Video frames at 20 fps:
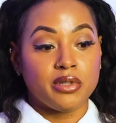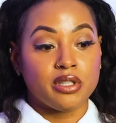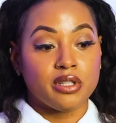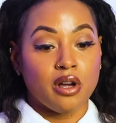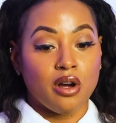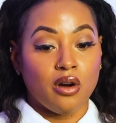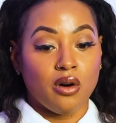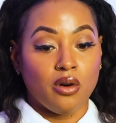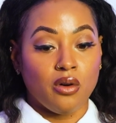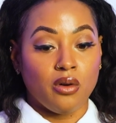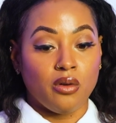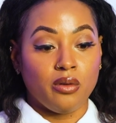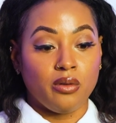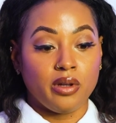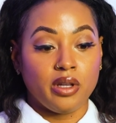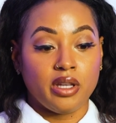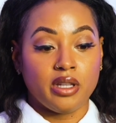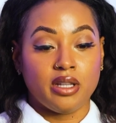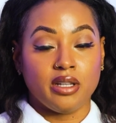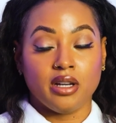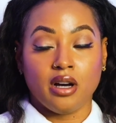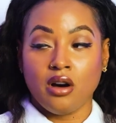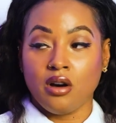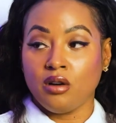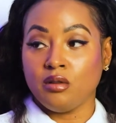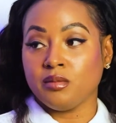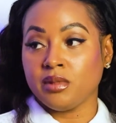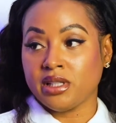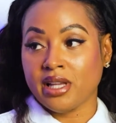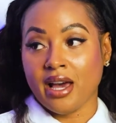So the
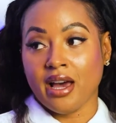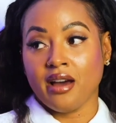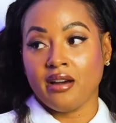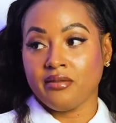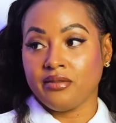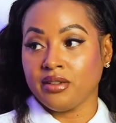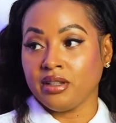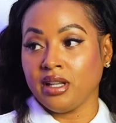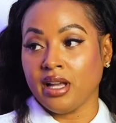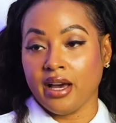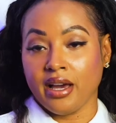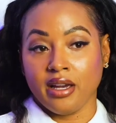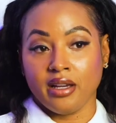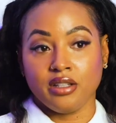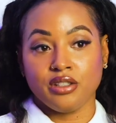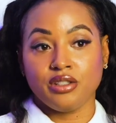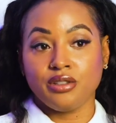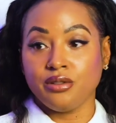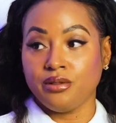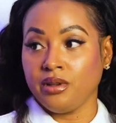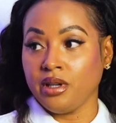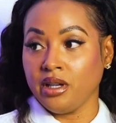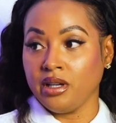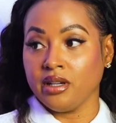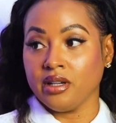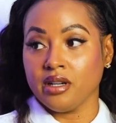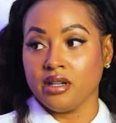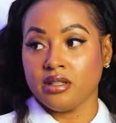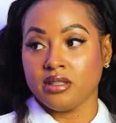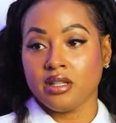home sat for like 2
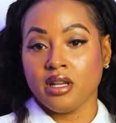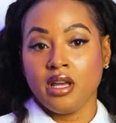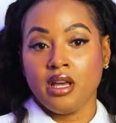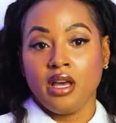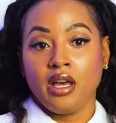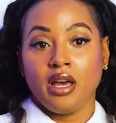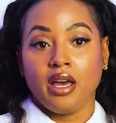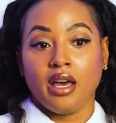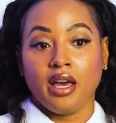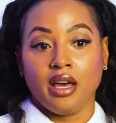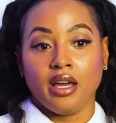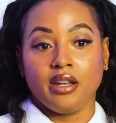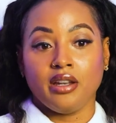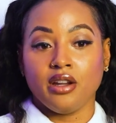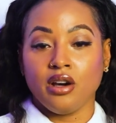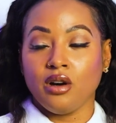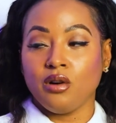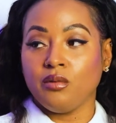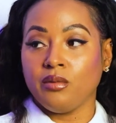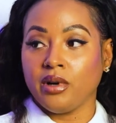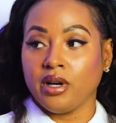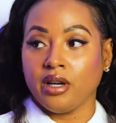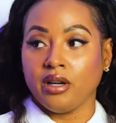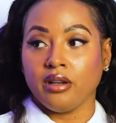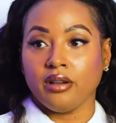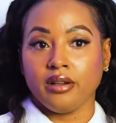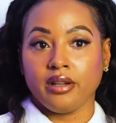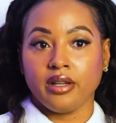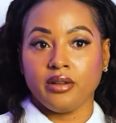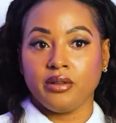years and no
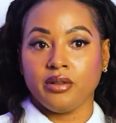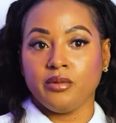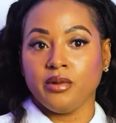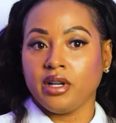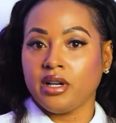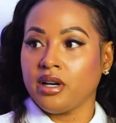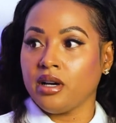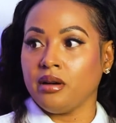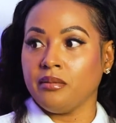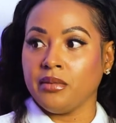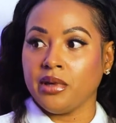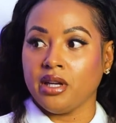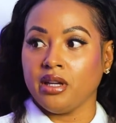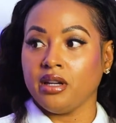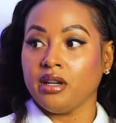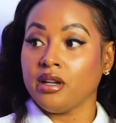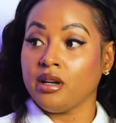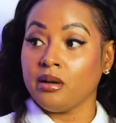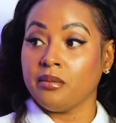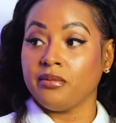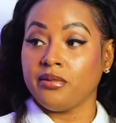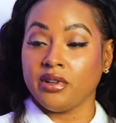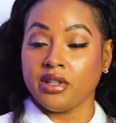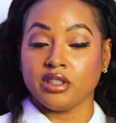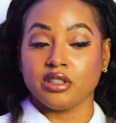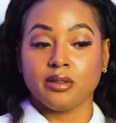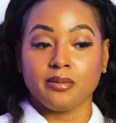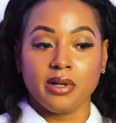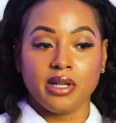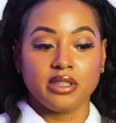one would come in and help
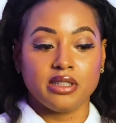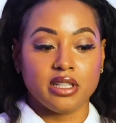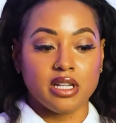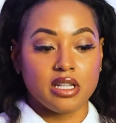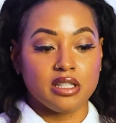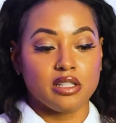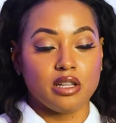finish the project.